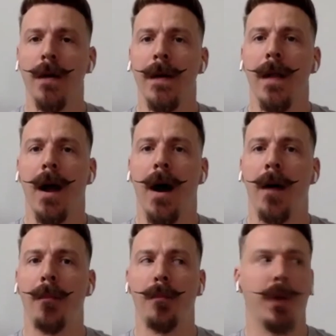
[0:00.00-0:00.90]

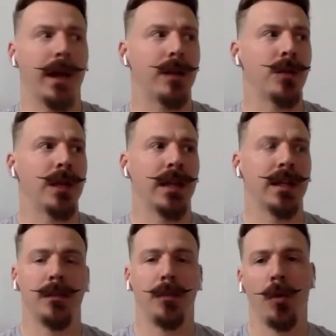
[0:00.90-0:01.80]
But I do think
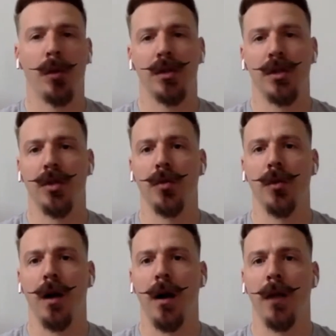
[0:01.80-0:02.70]
it's important
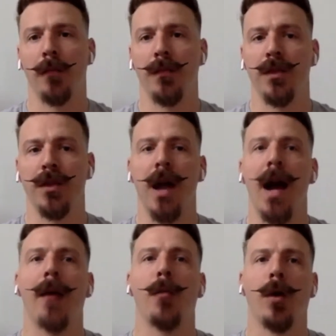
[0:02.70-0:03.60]
to
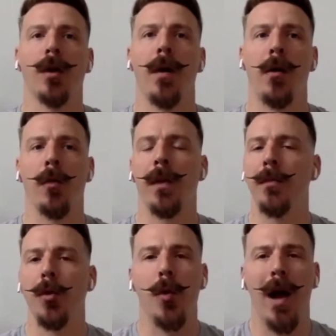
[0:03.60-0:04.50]
not worry about what
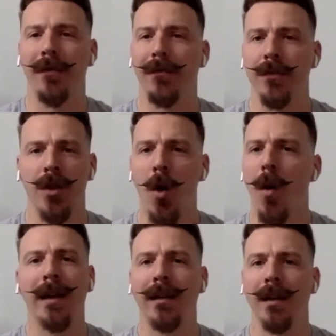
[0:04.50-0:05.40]
people who have no
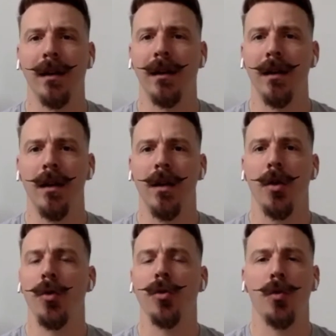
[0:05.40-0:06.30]
idea
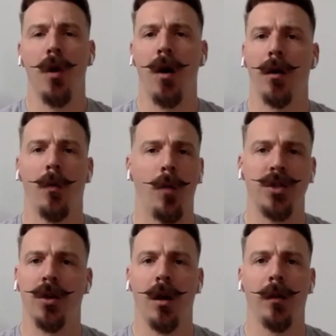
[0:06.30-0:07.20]
who you are and
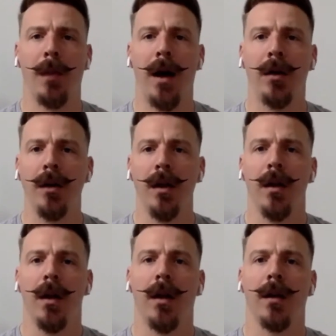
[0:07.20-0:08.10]
what you're all about,
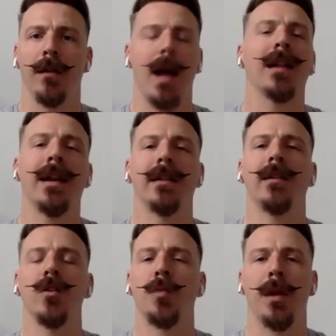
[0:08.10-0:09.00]
not letting
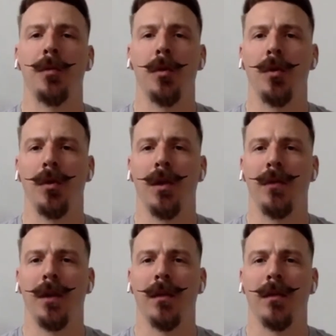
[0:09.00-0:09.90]
those people,
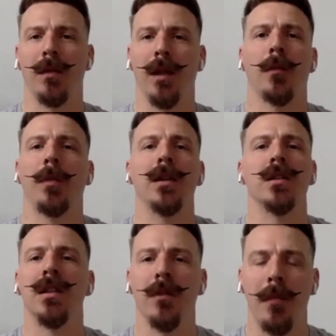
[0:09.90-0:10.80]
even their
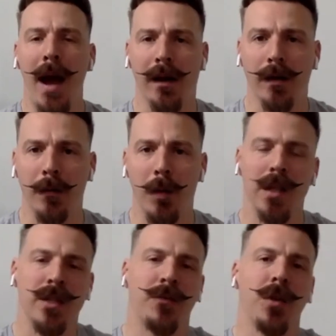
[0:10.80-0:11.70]
opinions even matter.
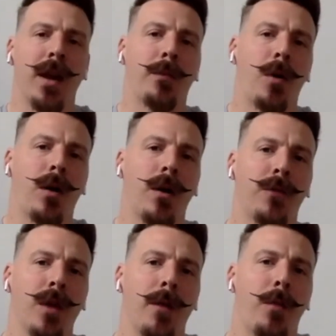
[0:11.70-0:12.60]
Because if you're not part
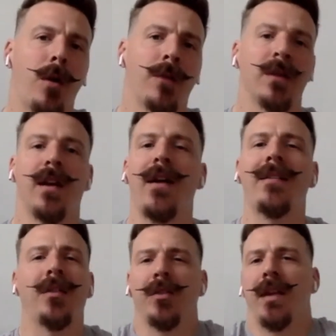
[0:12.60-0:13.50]
of this,
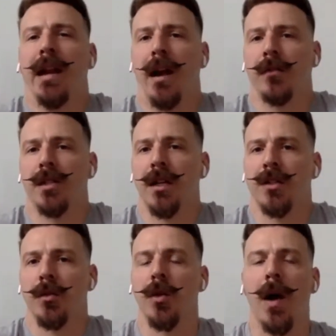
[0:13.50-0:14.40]
I've never even had a
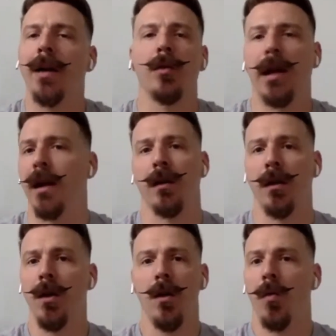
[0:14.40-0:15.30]
conversation with you. I don't care
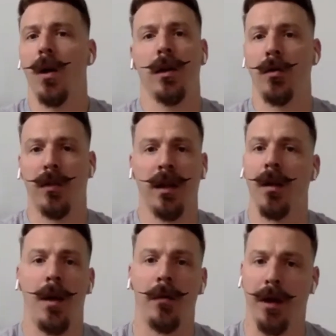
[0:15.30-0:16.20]
what you think
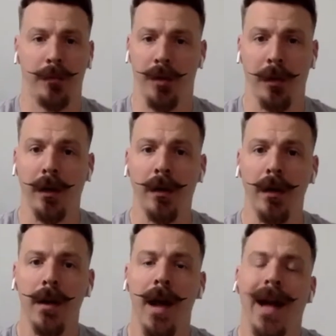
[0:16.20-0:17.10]
about what I'm doing.
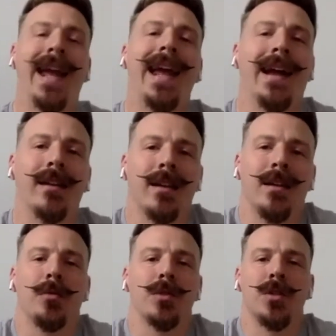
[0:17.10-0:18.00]
I can't.
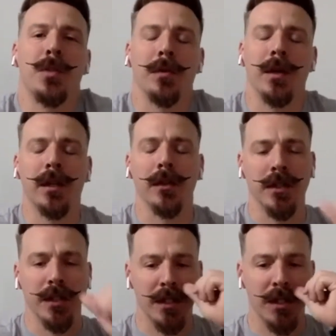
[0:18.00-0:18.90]
It would just be
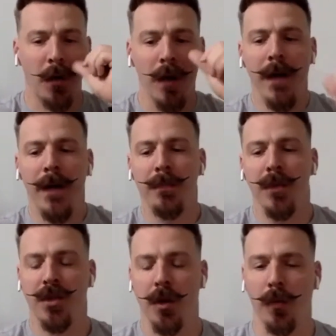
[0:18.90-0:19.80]
ridiculous. And so
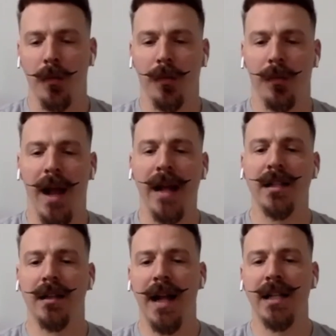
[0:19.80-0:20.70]

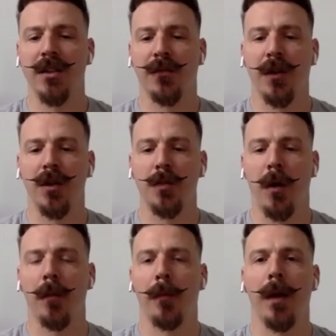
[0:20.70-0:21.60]
that's the first
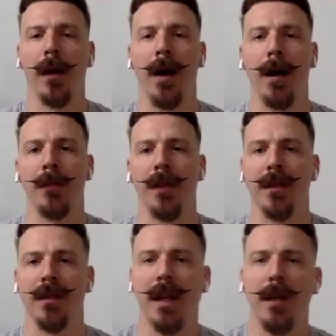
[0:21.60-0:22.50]
part. But the
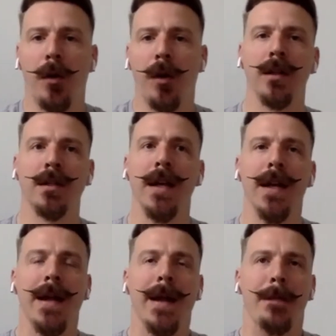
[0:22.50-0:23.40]
second part is
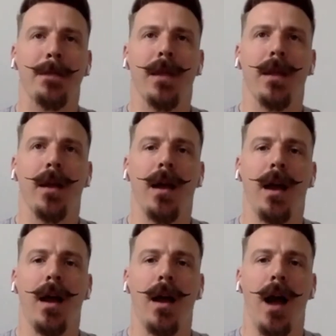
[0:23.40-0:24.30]

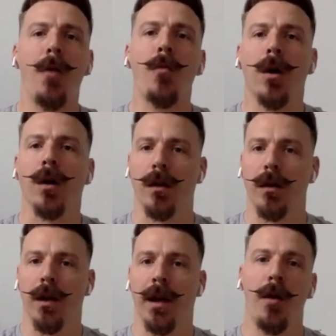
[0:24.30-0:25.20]
I work
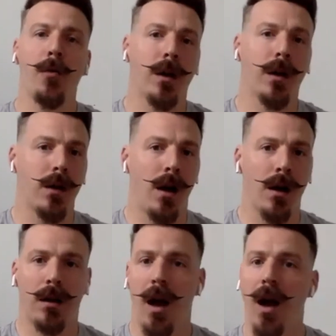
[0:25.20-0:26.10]

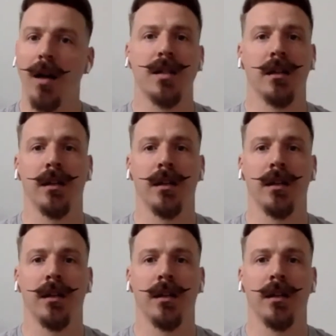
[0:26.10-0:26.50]
constantly